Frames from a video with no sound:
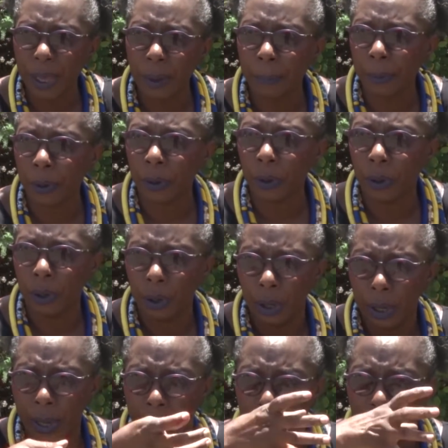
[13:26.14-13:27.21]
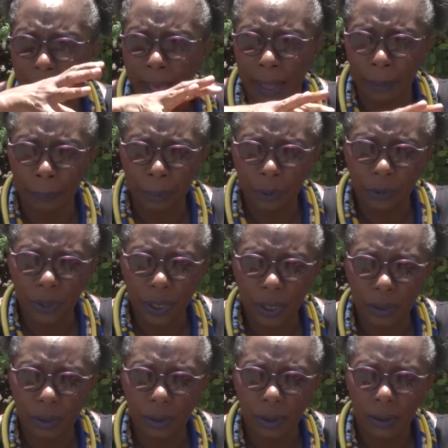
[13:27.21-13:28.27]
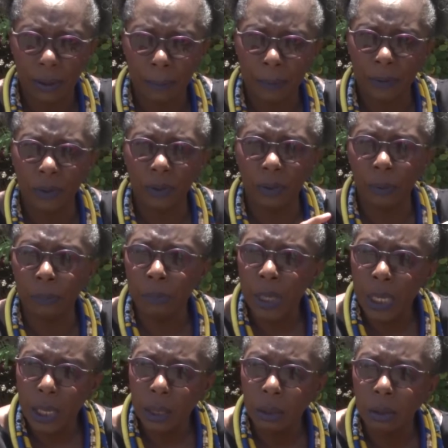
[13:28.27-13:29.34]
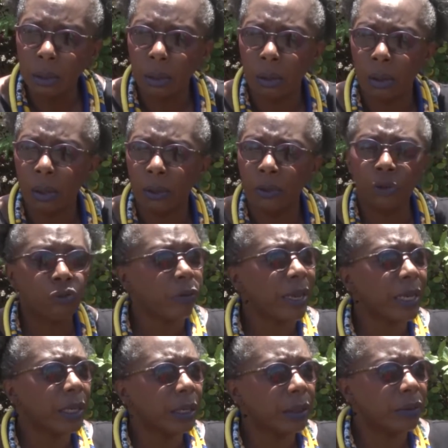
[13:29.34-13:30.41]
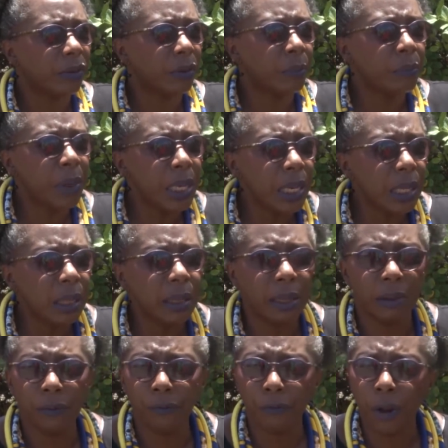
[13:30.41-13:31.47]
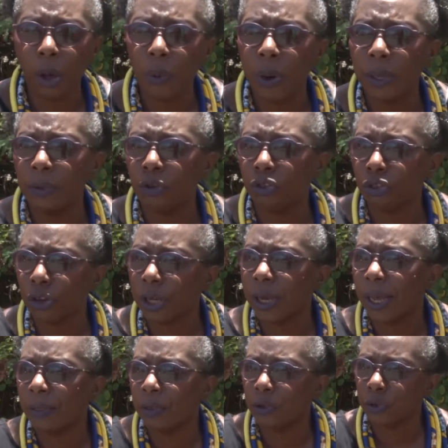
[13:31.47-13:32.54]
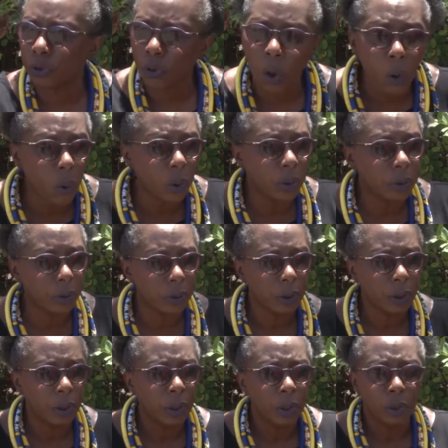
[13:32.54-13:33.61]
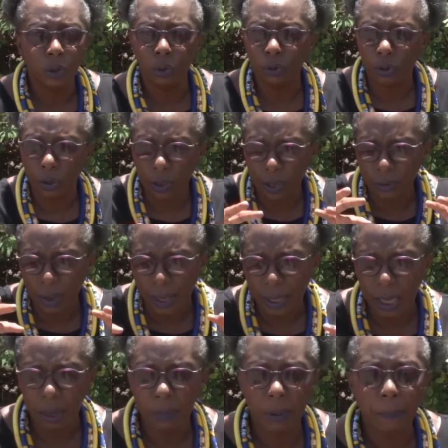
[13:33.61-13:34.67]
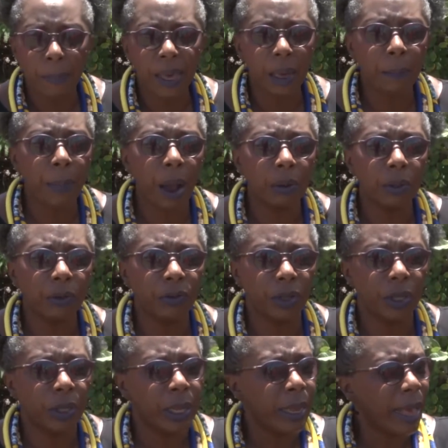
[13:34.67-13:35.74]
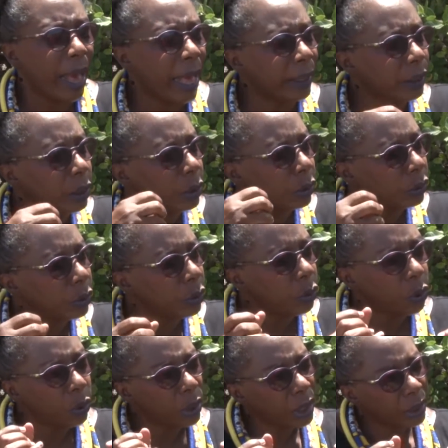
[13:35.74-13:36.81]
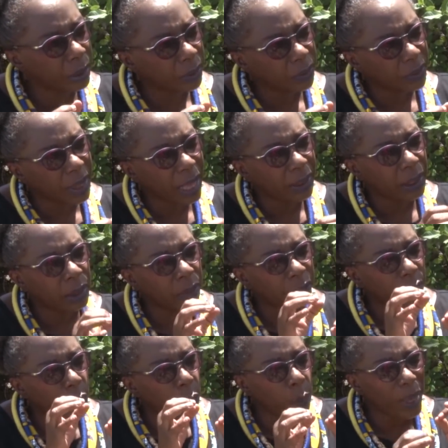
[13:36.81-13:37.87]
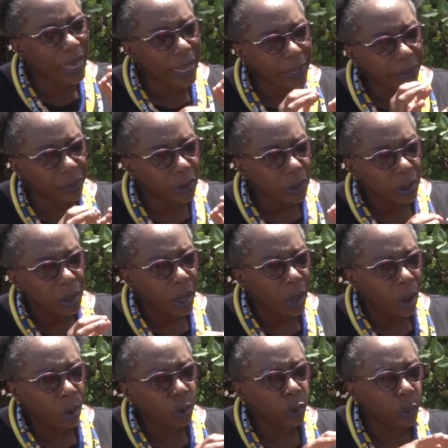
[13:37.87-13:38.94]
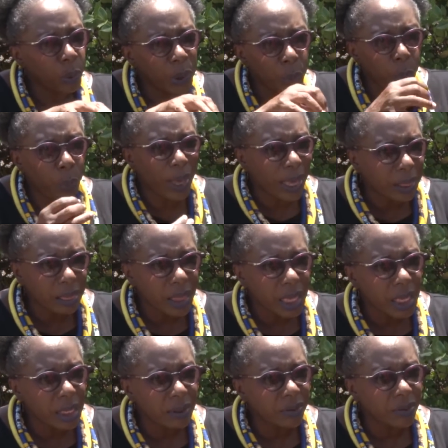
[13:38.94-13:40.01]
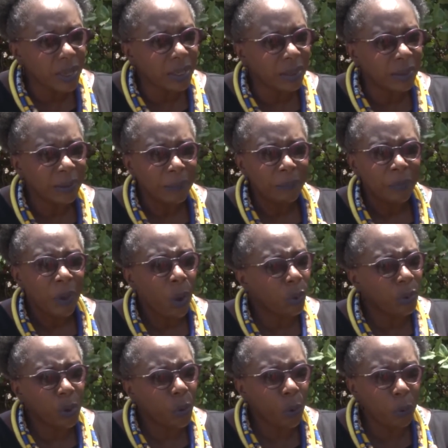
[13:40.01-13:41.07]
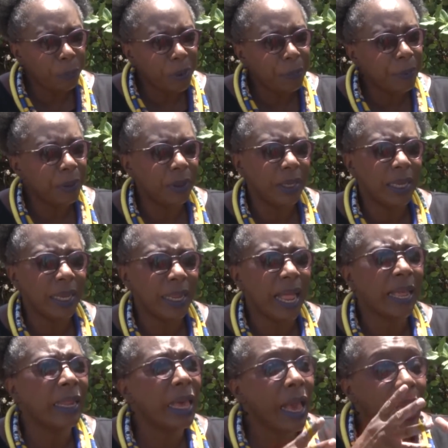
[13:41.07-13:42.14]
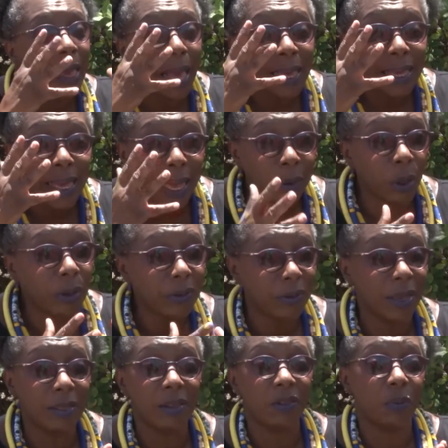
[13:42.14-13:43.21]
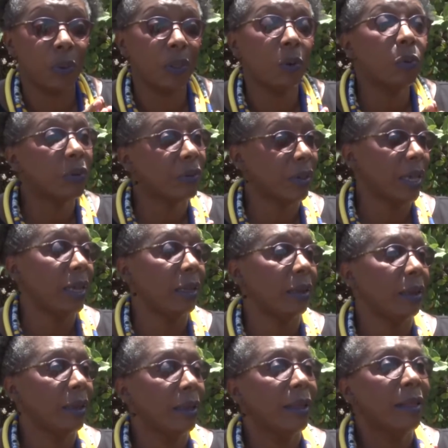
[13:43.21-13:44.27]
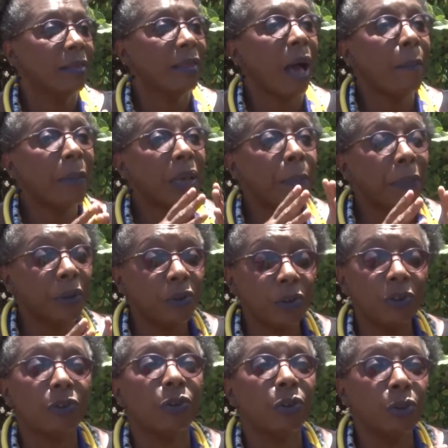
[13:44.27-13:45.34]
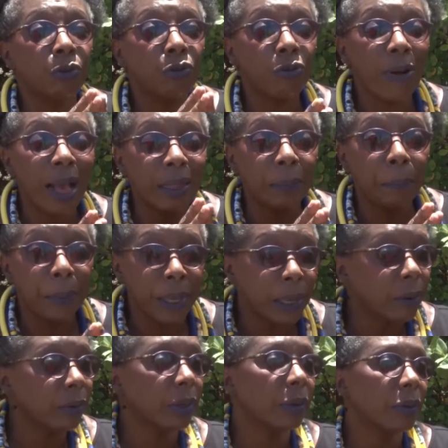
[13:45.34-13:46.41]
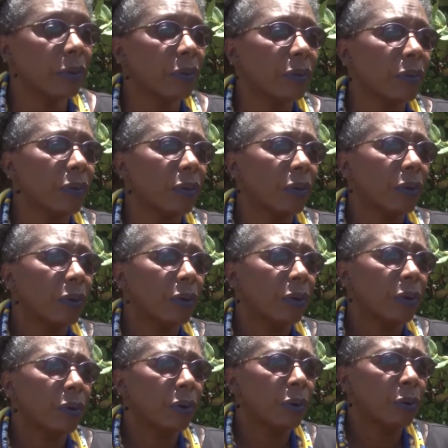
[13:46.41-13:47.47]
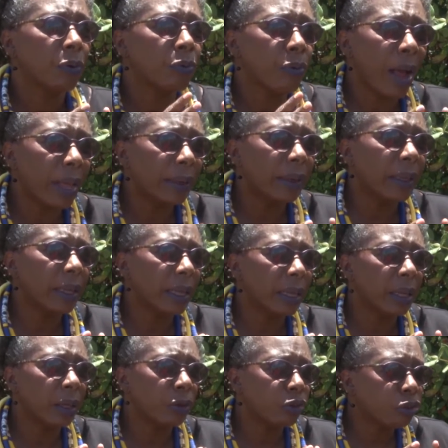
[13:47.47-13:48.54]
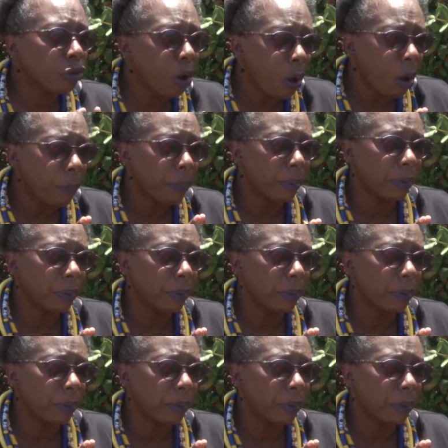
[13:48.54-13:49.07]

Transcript: paper and putting the meal, the dry goods, the meal and the flour and the sugar and the salt. Those are things that came in big barrels, and the whole understanding of the weight, how you would weigh things and how the old people did it. And I cannot say this without saying that my paternal grandparents ran a shop,